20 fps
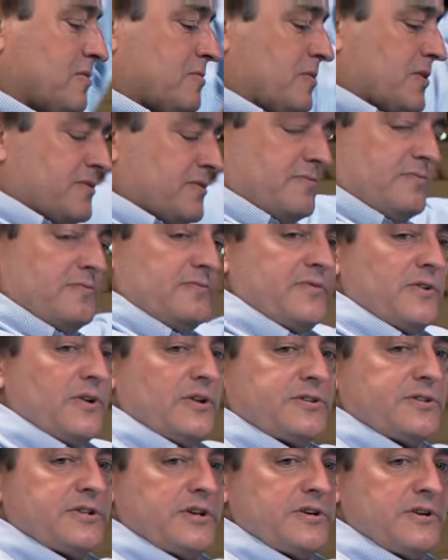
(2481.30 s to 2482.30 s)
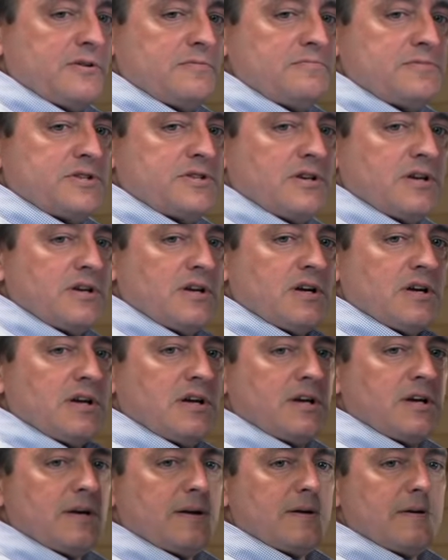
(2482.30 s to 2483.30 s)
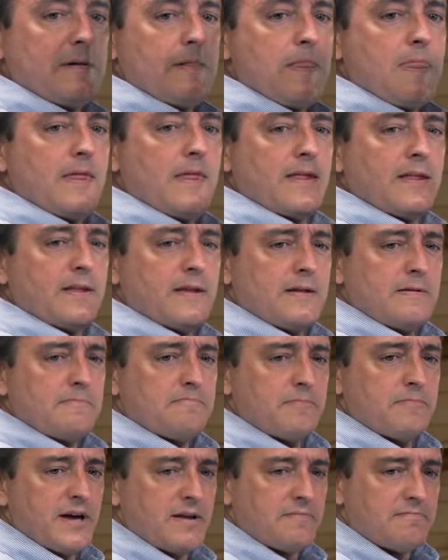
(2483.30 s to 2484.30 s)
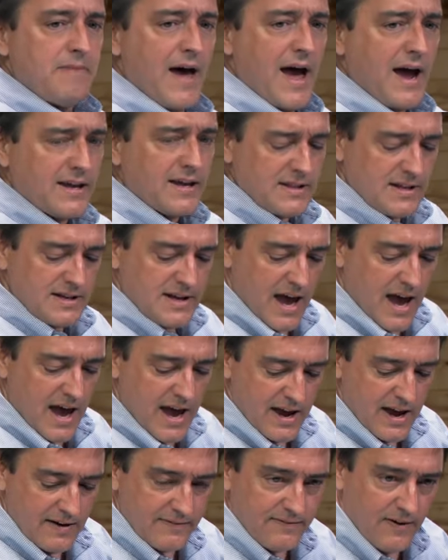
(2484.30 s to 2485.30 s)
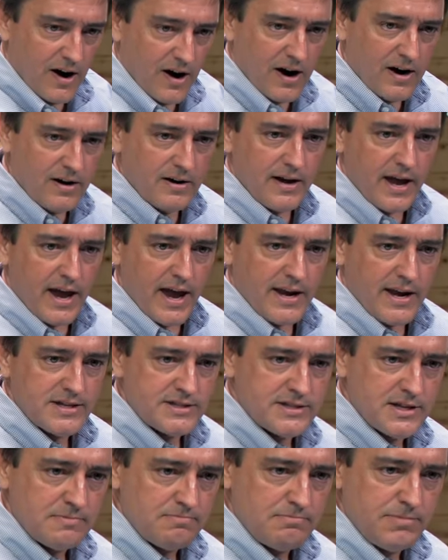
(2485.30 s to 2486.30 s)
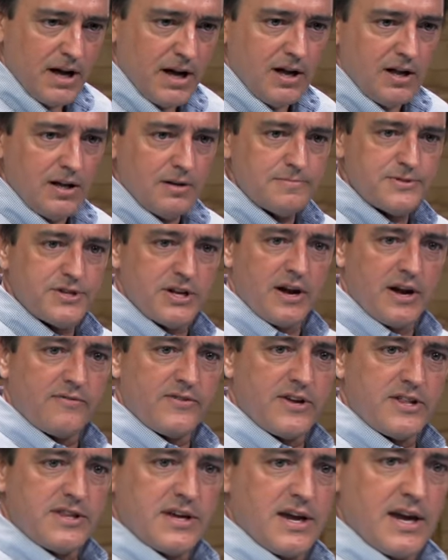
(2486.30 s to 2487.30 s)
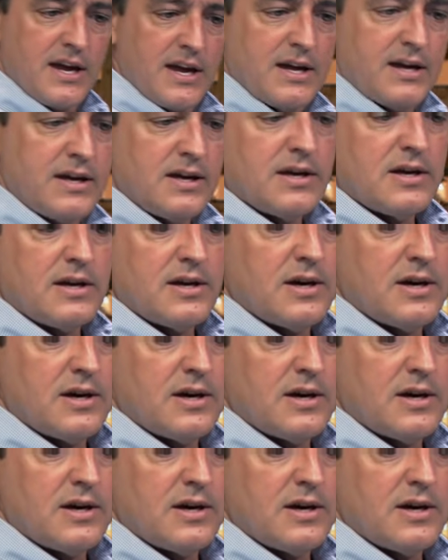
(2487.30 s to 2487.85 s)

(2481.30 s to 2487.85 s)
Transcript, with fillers: one with full tubes. But back in the day of our Edison bulbs and everything,